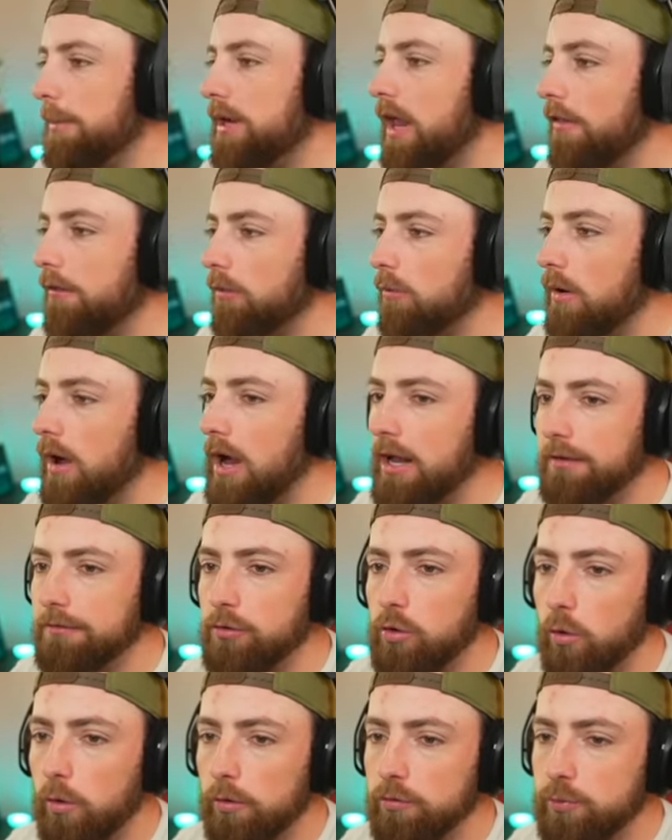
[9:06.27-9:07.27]
another run. Of
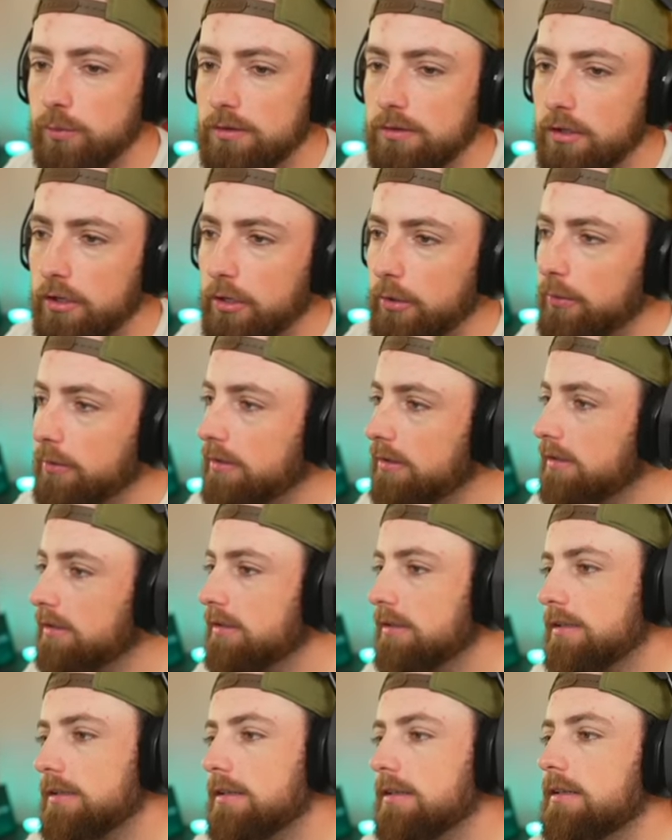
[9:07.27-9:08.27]
course we do.
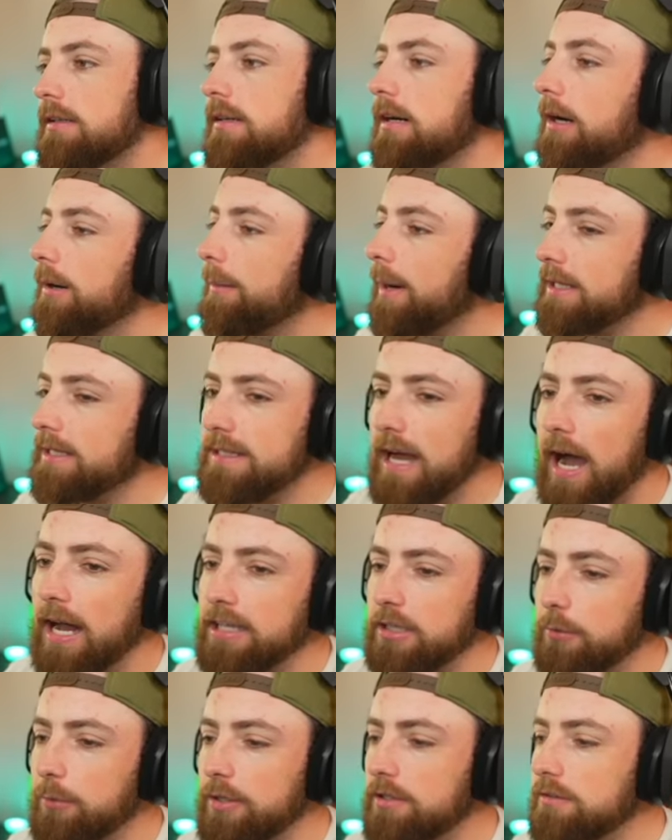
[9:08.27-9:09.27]
Oh, my God. Can we